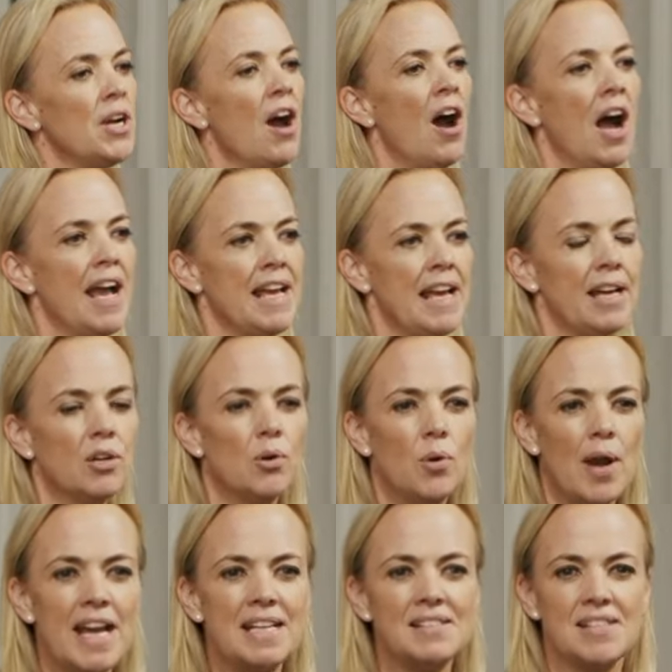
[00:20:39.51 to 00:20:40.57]
I
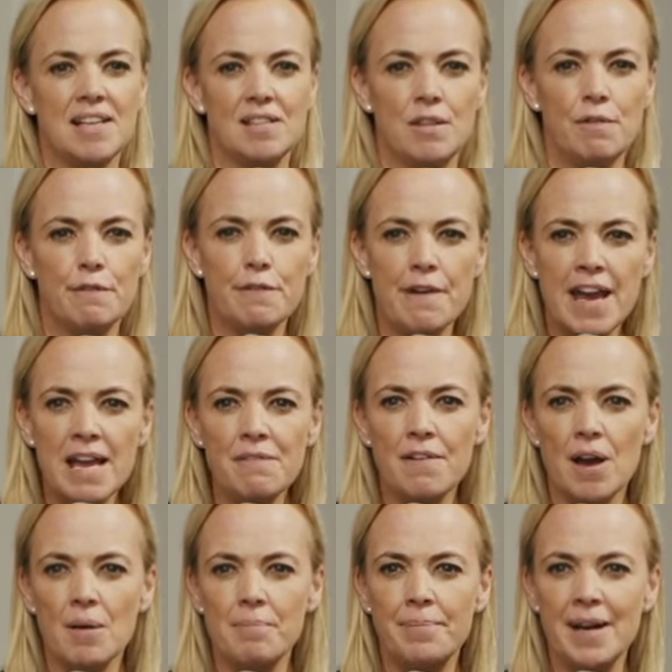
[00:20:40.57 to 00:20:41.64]
equated the favor
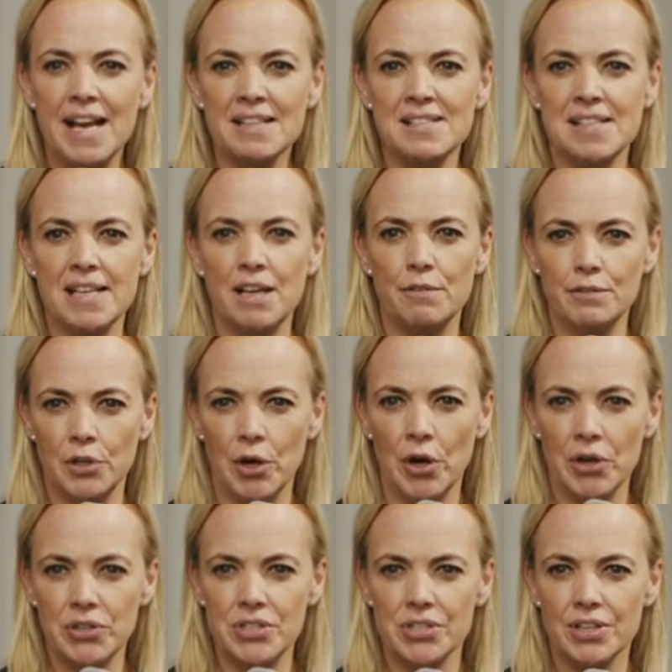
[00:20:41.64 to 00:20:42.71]
and blessing of
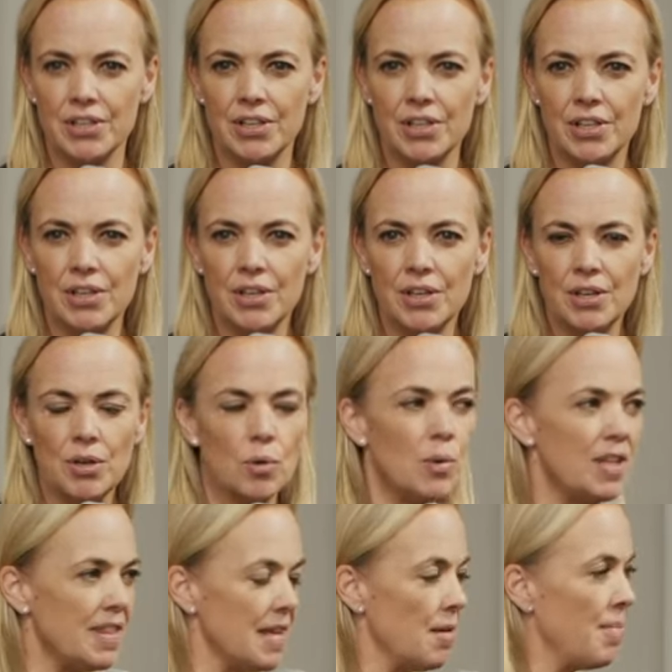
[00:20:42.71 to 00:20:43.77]
God
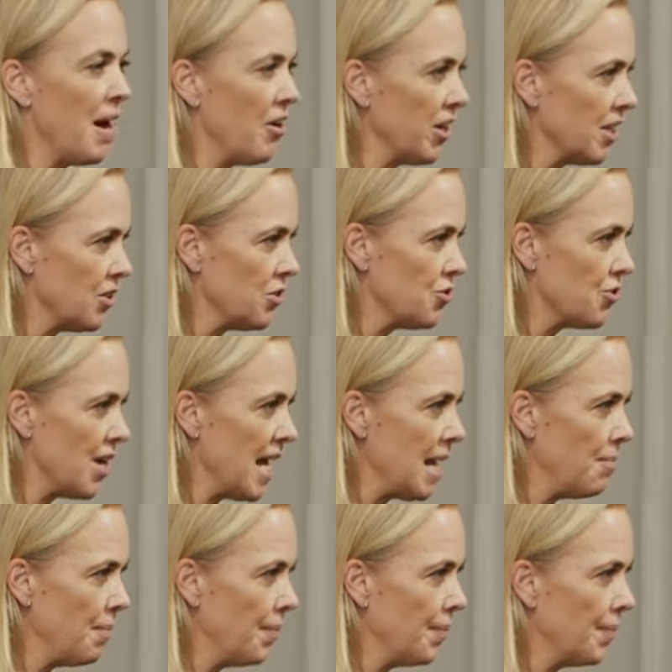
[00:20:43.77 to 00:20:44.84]
with the American
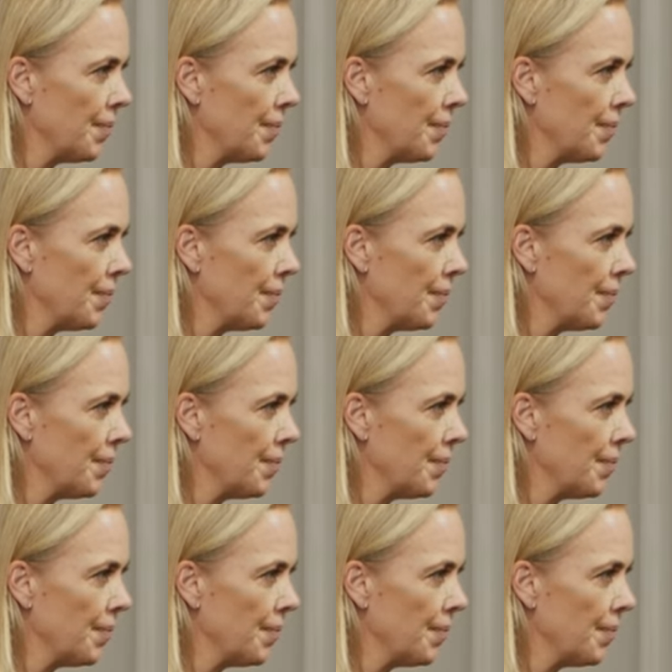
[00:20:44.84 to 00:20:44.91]
dream?